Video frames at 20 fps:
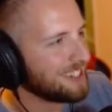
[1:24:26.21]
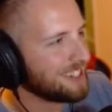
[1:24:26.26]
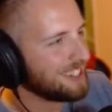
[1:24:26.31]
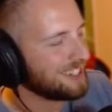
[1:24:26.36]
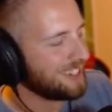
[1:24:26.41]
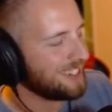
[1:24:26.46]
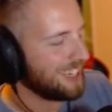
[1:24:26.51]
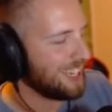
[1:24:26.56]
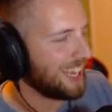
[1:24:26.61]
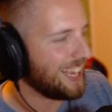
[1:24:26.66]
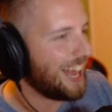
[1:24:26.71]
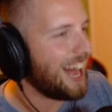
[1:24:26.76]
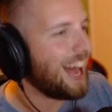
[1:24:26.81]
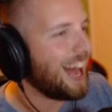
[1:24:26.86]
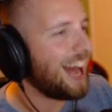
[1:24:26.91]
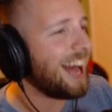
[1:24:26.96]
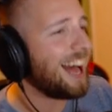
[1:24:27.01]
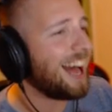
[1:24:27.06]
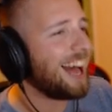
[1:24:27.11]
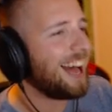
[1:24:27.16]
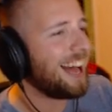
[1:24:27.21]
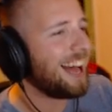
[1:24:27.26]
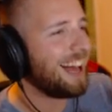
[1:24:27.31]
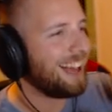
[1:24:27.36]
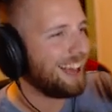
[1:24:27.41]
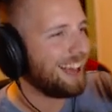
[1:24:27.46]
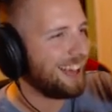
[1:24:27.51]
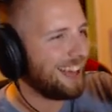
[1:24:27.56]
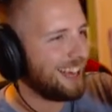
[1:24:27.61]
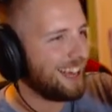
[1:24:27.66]
I'm like,
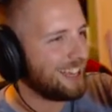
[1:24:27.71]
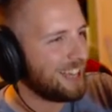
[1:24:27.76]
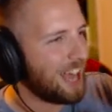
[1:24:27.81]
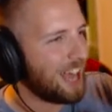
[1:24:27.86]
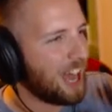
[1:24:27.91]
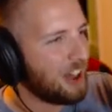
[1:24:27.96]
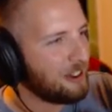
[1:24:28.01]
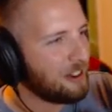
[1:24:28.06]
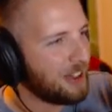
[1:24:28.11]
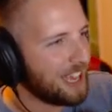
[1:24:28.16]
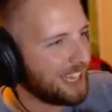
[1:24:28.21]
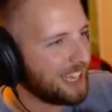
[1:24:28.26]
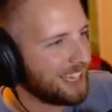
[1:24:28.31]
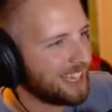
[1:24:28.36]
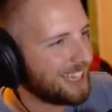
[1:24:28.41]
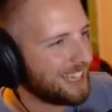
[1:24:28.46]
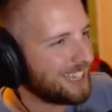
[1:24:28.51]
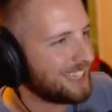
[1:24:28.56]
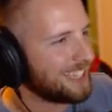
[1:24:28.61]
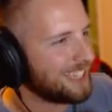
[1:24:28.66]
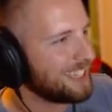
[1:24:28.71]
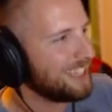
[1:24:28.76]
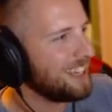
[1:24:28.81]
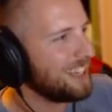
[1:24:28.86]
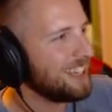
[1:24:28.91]
now I get it.